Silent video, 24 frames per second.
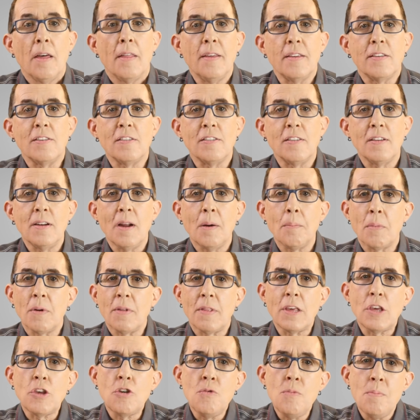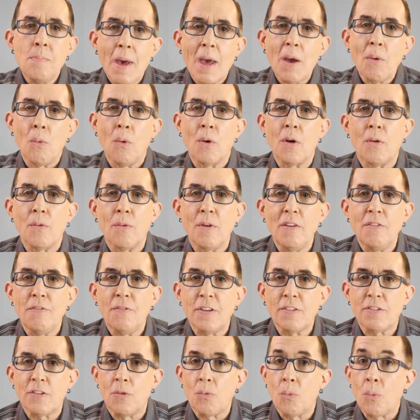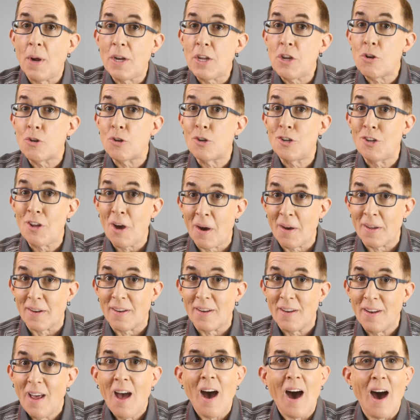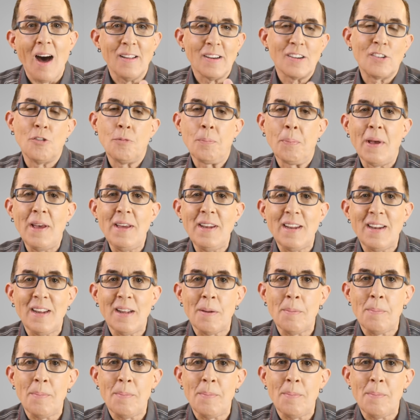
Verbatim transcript: This is a number that you may want to revisit when you're done. I'll explain it in a